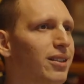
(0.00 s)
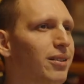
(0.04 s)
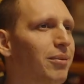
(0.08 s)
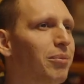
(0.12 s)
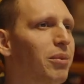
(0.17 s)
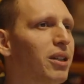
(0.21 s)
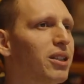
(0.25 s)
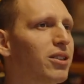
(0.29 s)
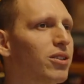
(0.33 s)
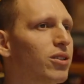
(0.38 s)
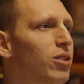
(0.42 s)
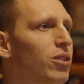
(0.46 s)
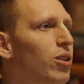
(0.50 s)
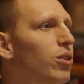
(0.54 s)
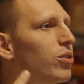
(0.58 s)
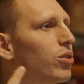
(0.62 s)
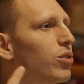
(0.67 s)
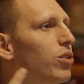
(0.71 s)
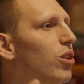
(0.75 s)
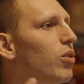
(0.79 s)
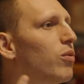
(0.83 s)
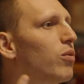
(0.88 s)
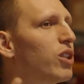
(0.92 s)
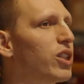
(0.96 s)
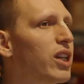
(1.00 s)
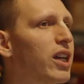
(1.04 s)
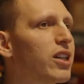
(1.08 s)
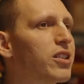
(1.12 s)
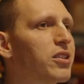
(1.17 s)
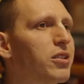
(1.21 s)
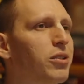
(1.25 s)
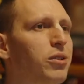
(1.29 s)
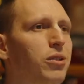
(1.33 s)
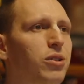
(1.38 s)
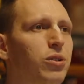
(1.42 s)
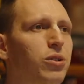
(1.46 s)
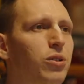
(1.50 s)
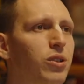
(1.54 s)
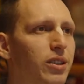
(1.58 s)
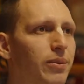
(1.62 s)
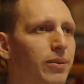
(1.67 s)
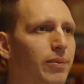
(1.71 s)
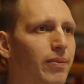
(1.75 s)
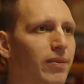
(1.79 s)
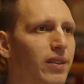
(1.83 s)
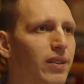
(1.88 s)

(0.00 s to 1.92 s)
but you don't know what actually you're doing.